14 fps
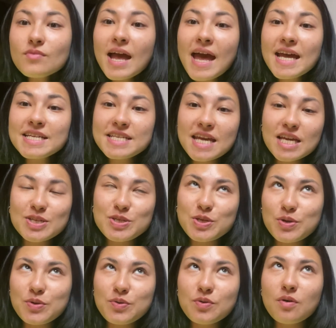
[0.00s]
I take
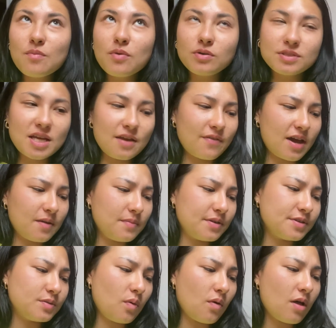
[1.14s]
2
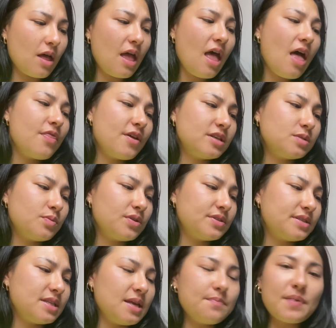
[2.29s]
multivitamins. Well, this
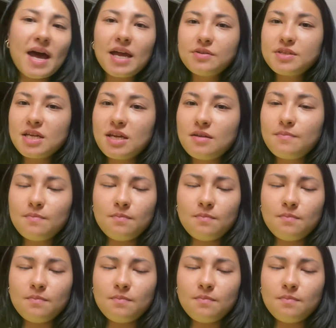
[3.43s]
one's the biotin